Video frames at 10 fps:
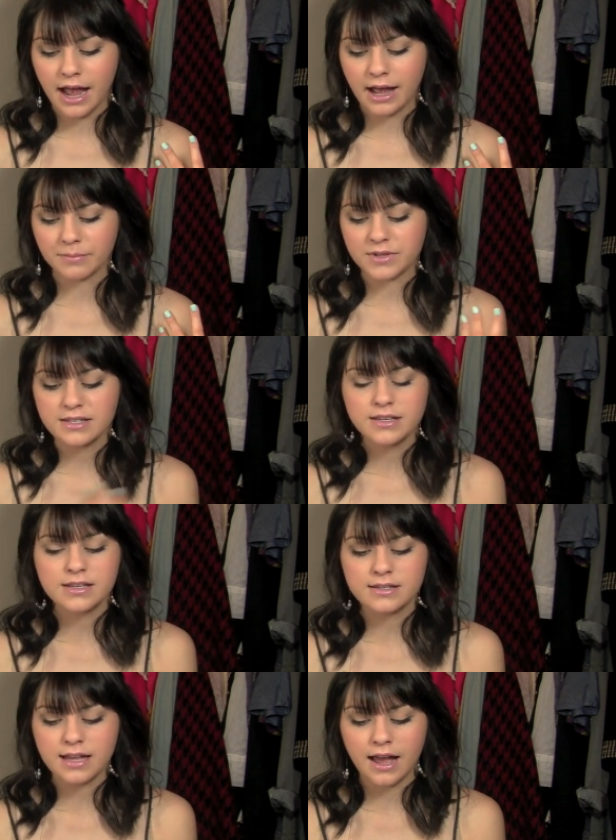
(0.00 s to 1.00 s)
Um, this
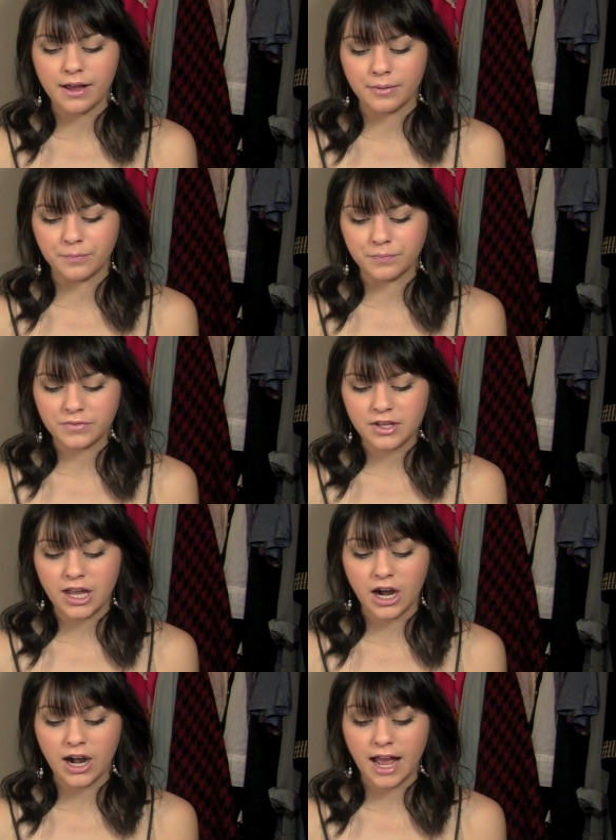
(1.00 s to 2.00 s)
is um,
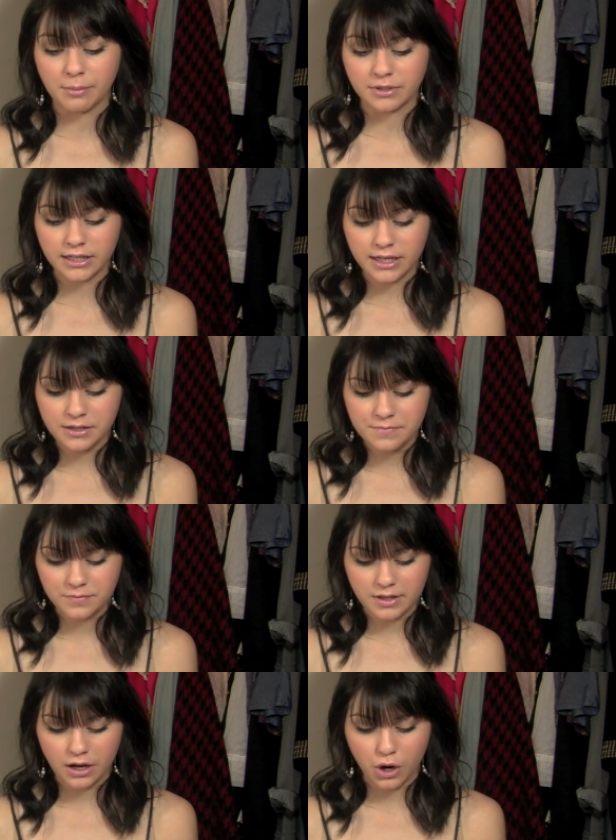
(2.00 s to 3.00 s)
Kara Emily
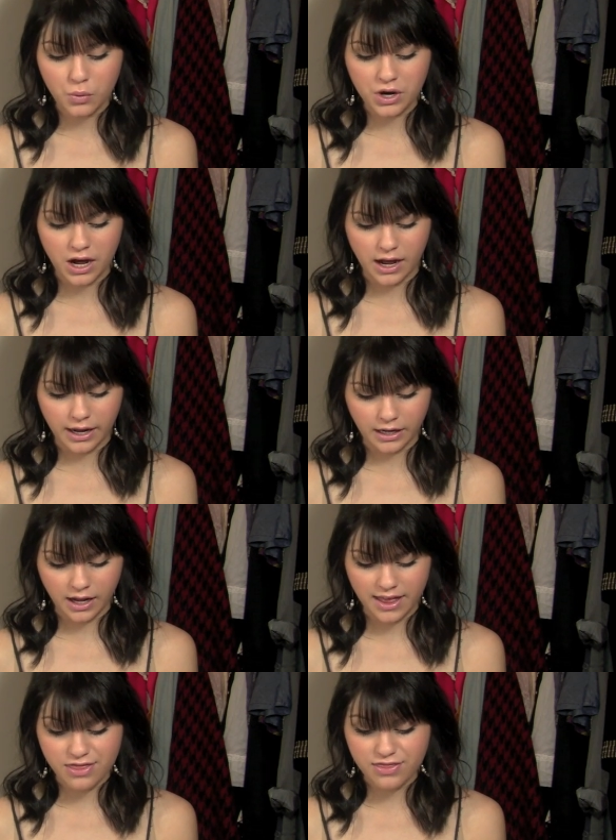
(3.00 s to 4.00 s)
oh
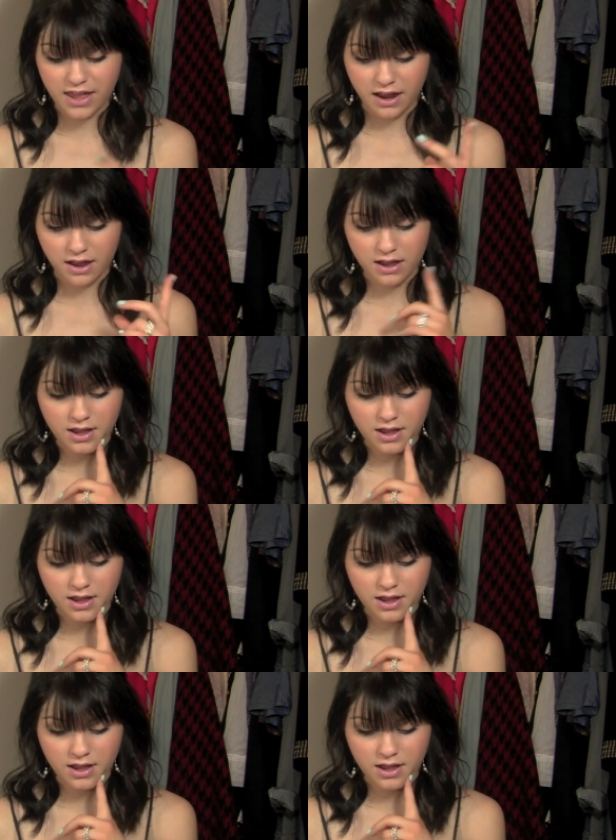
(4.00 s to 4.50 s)
nine, I think.